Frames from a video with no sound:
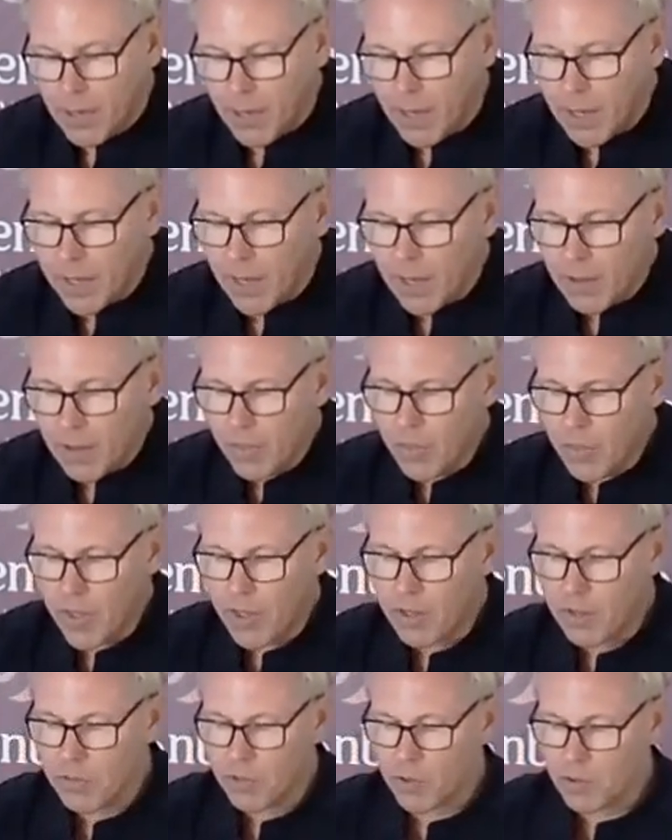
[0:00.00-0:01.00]
I cannot
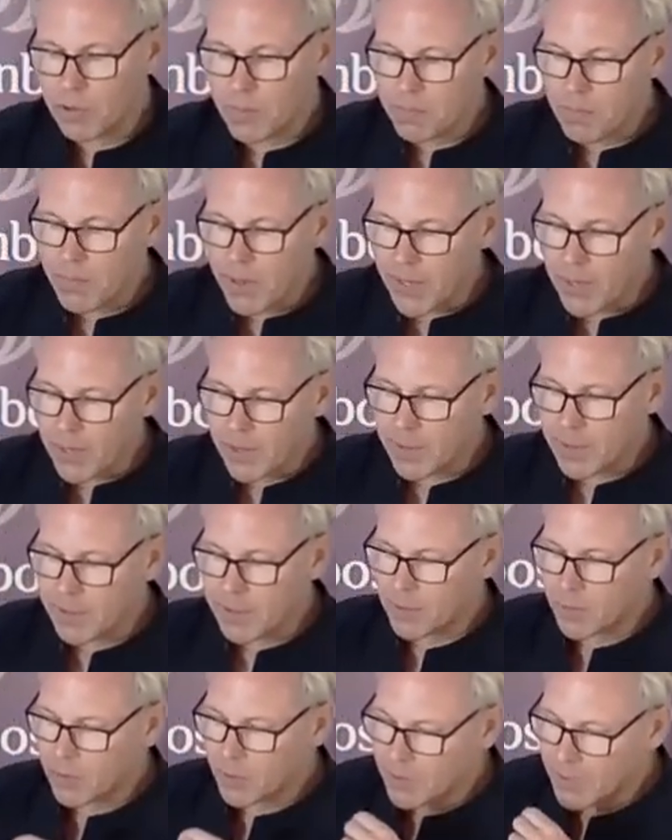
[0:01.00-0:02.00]
think of all the pain
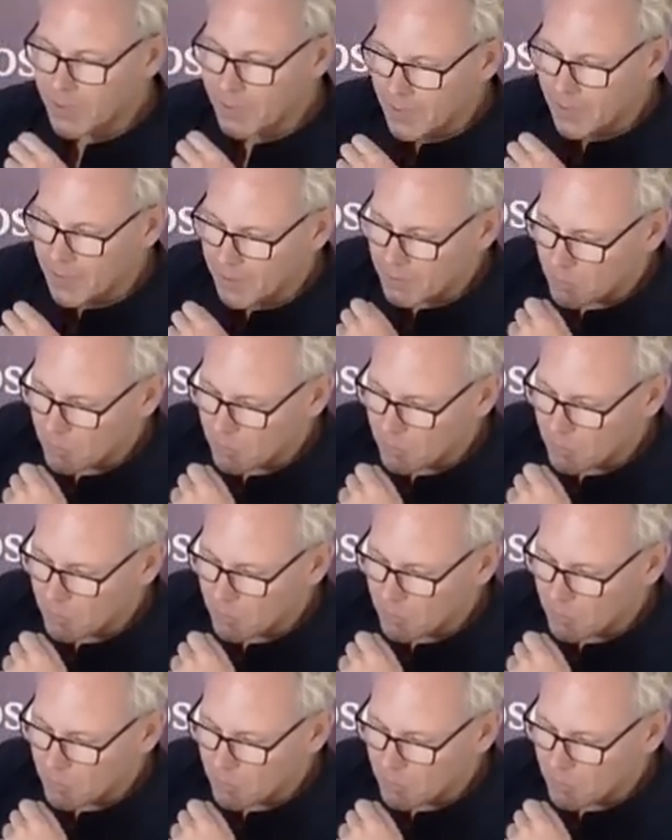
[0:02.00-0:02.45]
and all the years